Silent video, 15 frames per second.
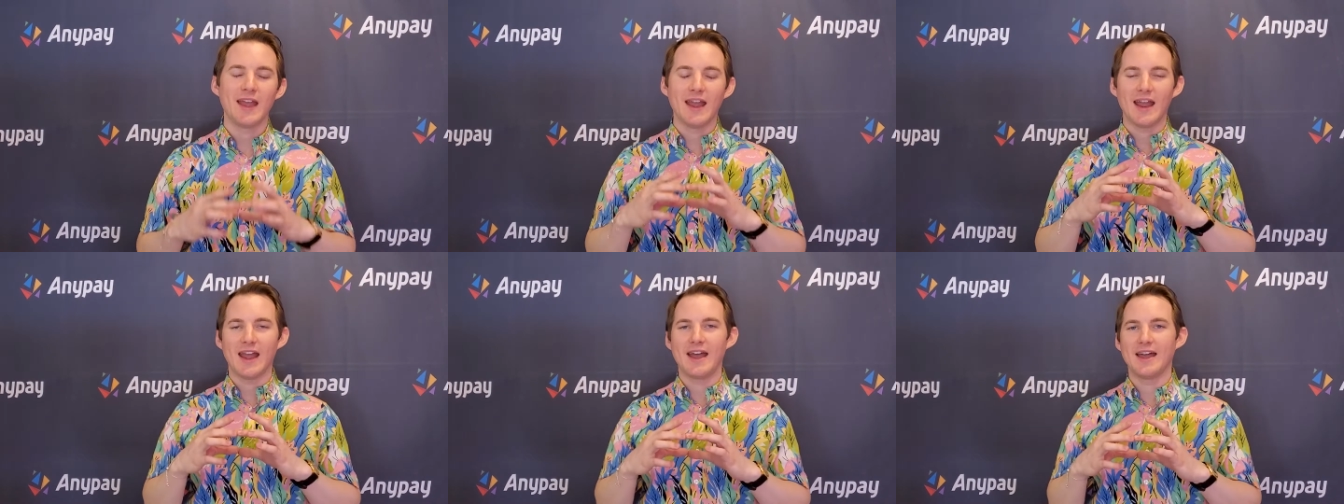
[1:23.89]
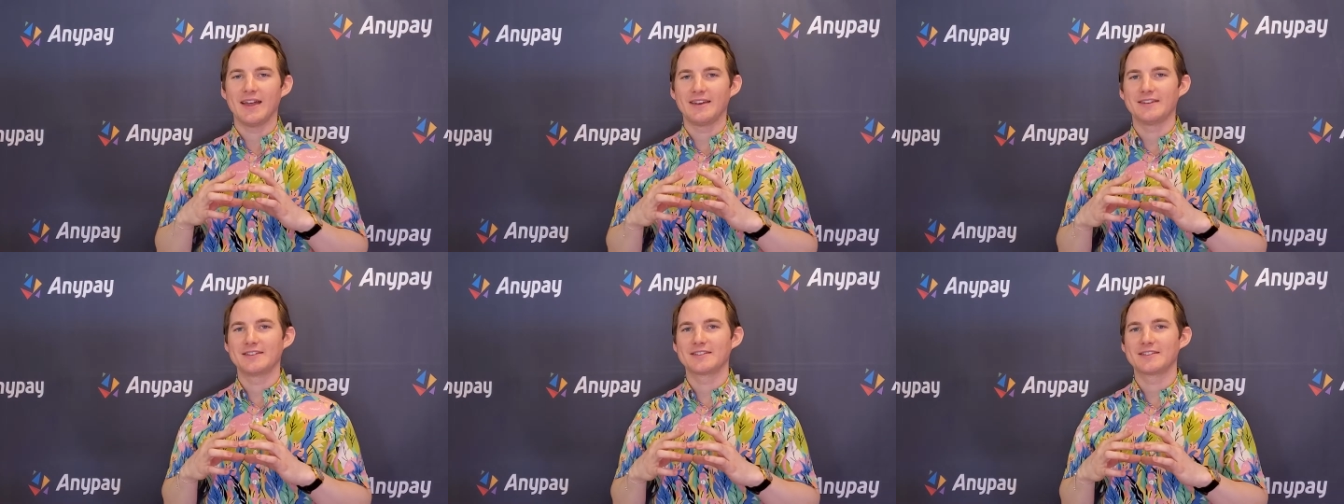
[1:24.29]

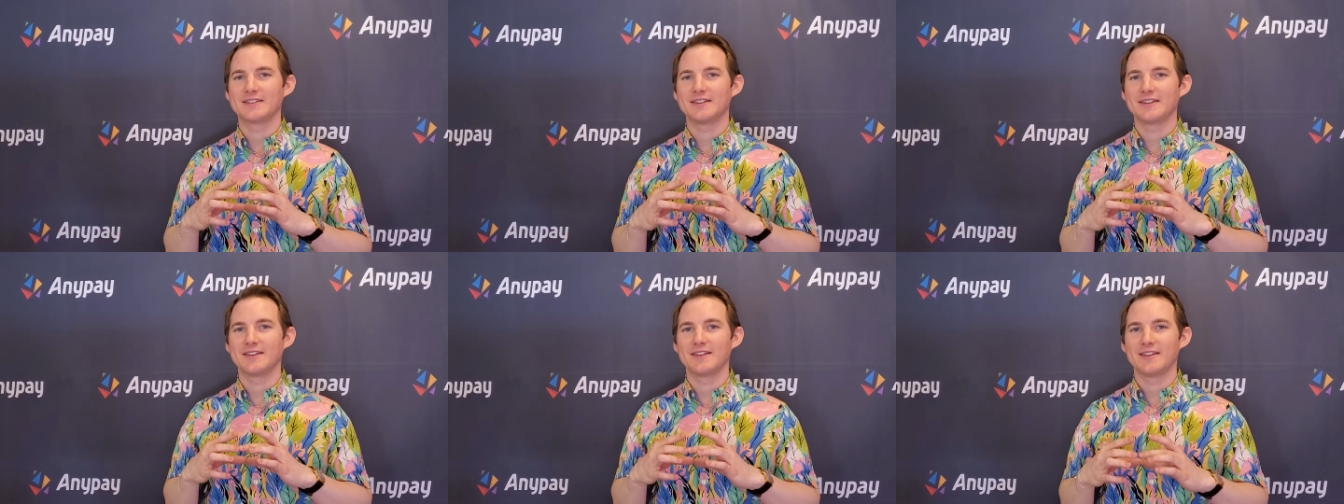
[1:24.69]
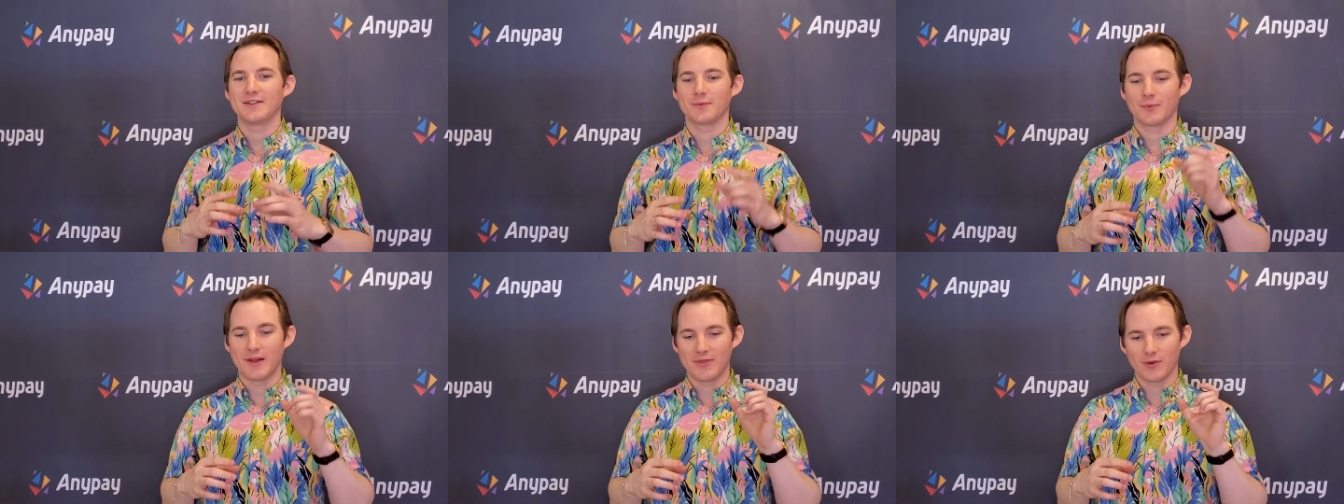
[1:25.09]
and
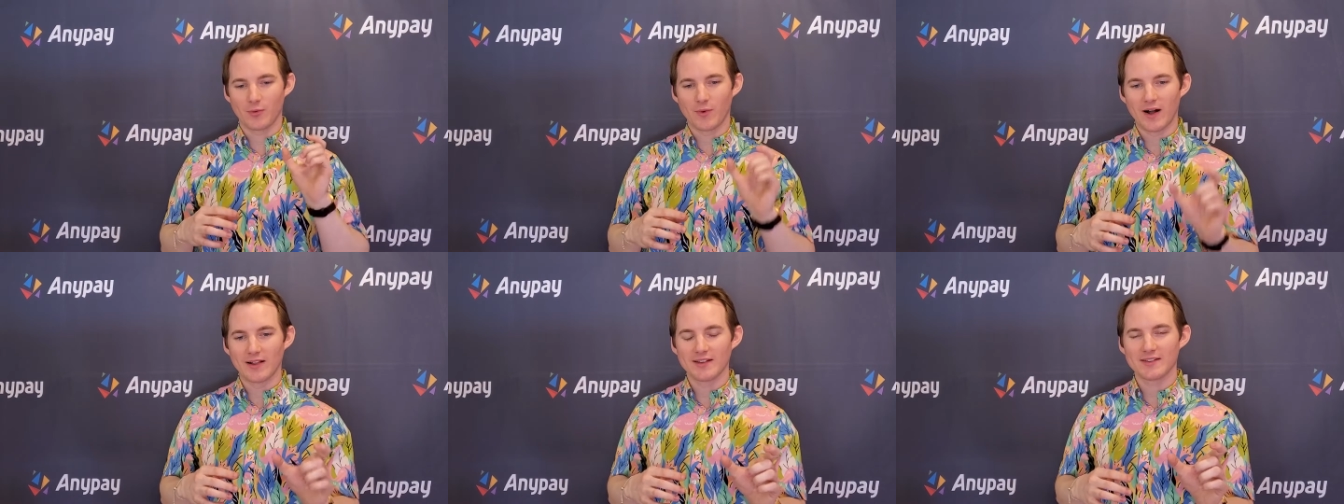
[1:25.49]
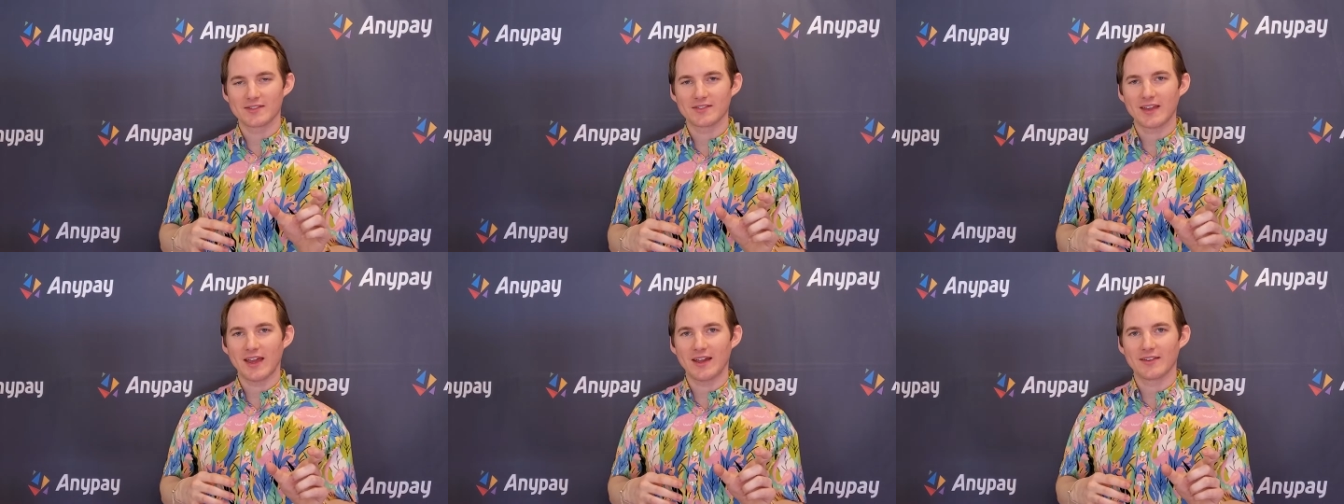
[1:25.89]
when the wallet
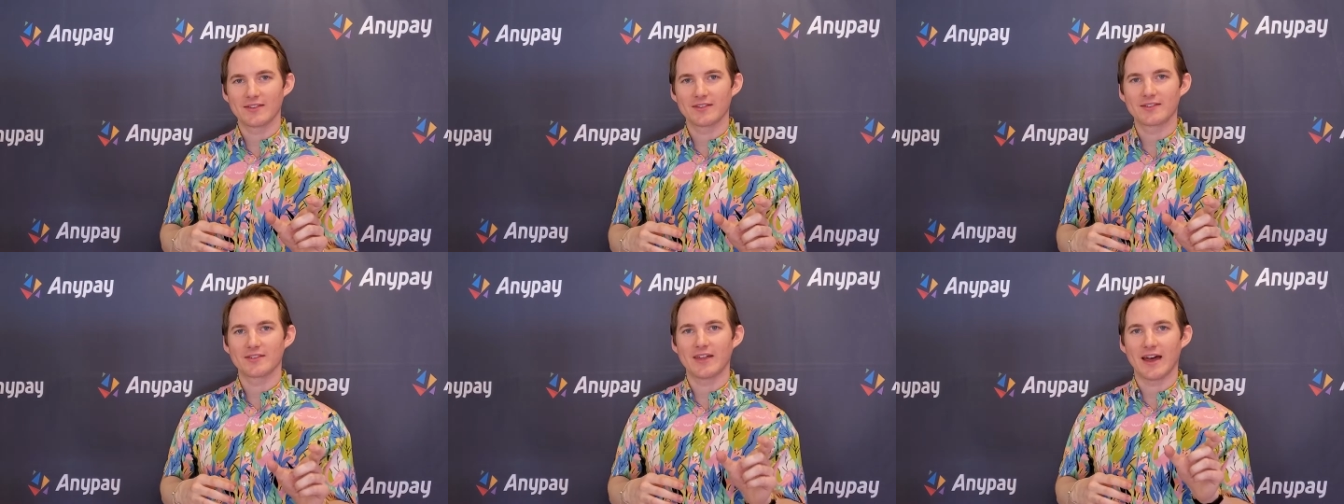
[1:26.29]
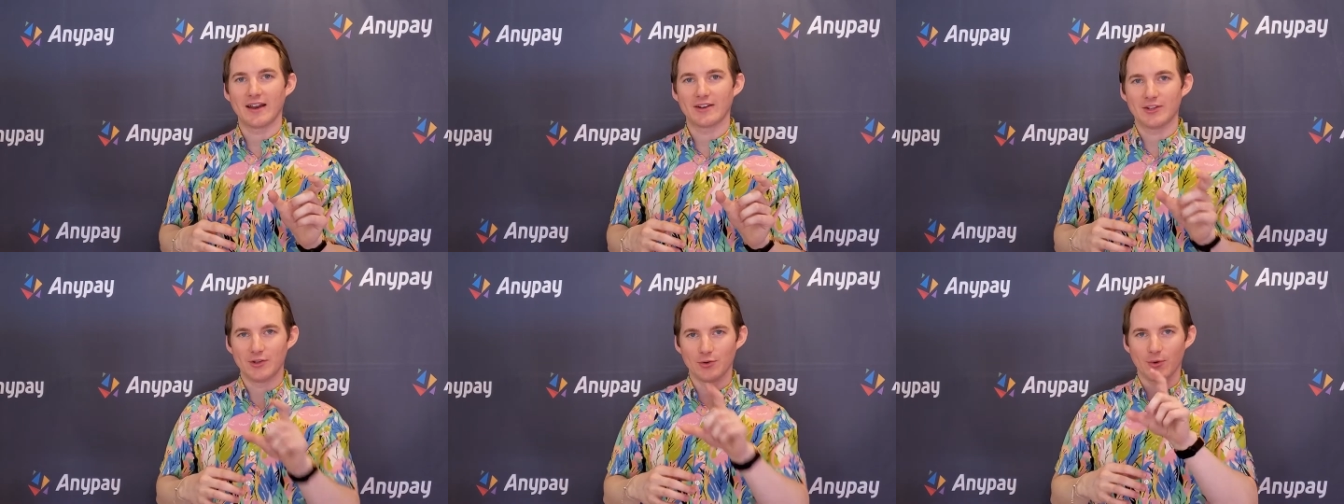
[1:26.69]
scans
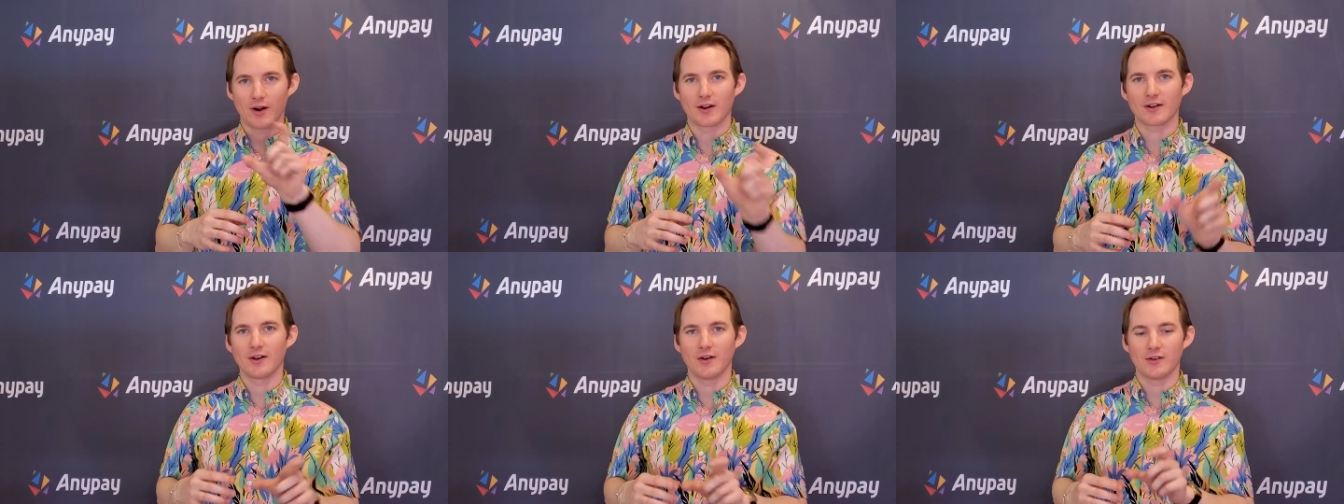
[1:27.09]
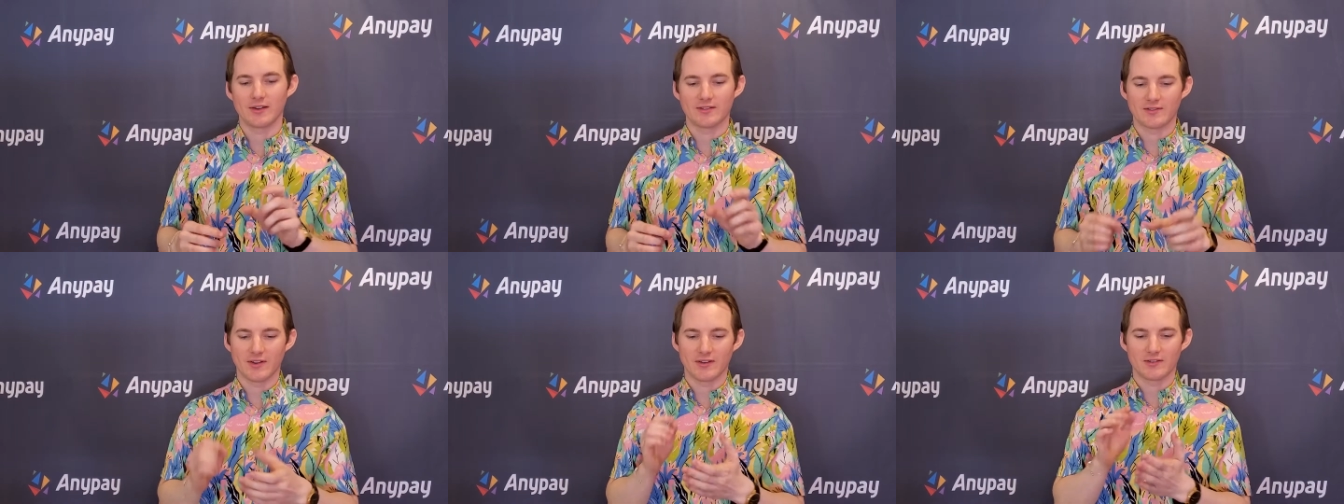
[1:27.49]
that QR code, it
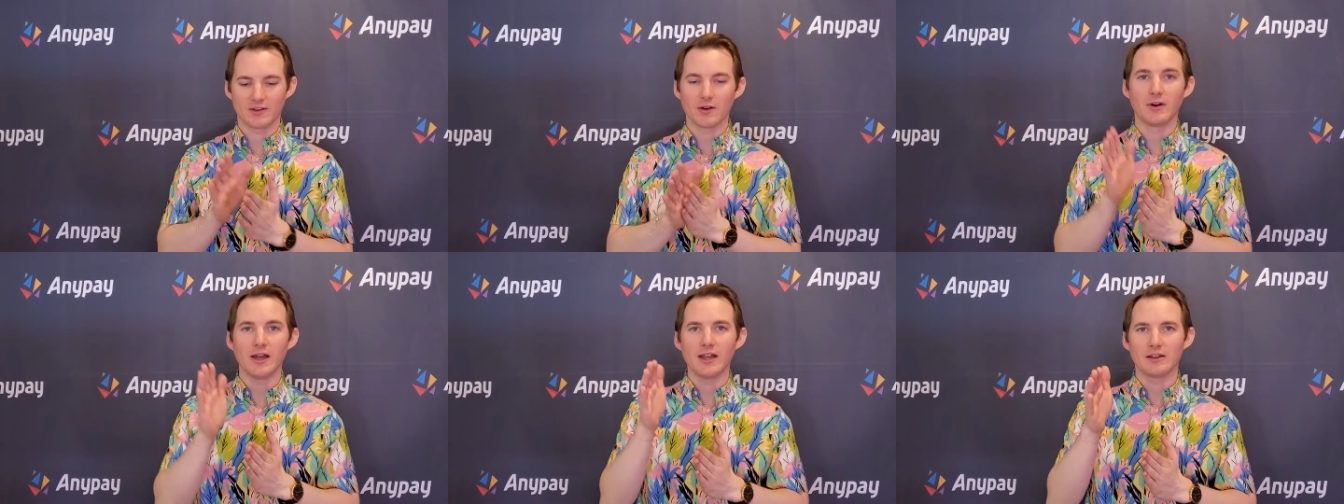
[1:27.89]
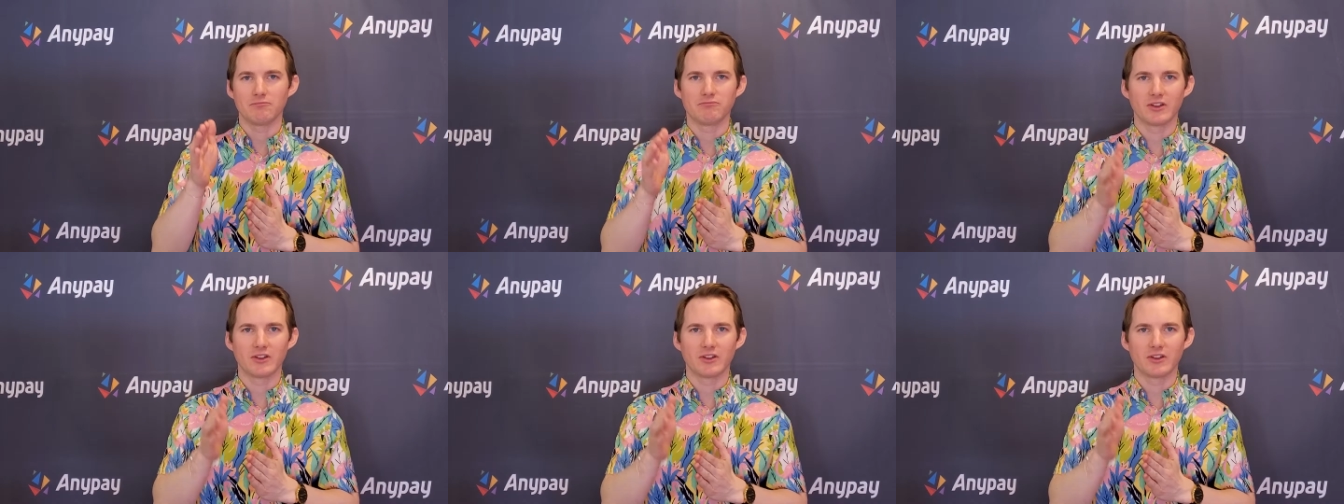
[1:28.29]
says, oh, hey,